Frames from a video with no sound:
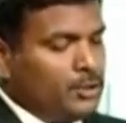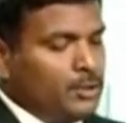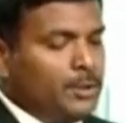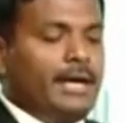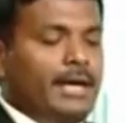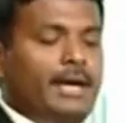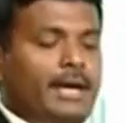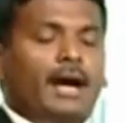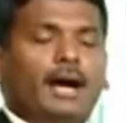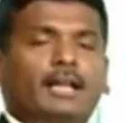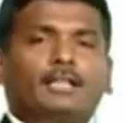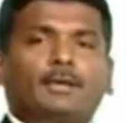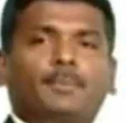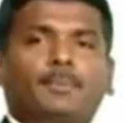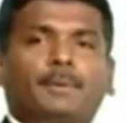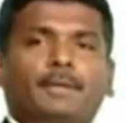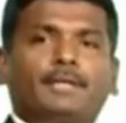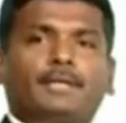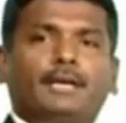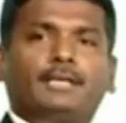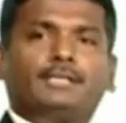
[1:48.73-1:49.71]
Today,
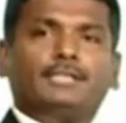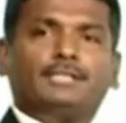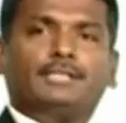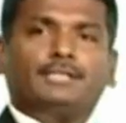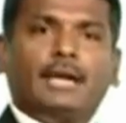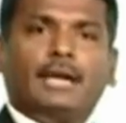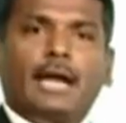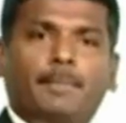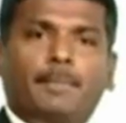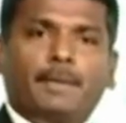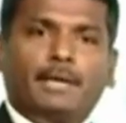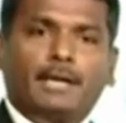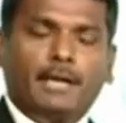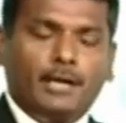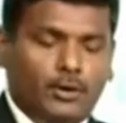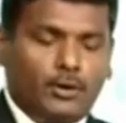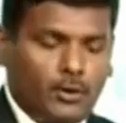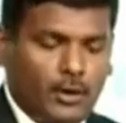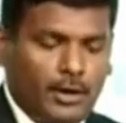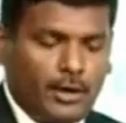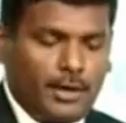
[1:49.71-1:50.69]
Andhra Pradesh is
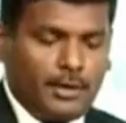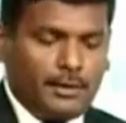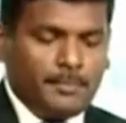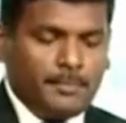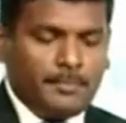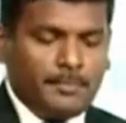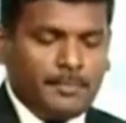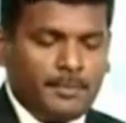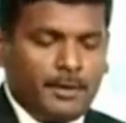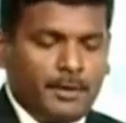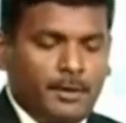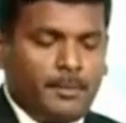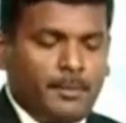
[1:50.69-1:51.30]
rapidly growing,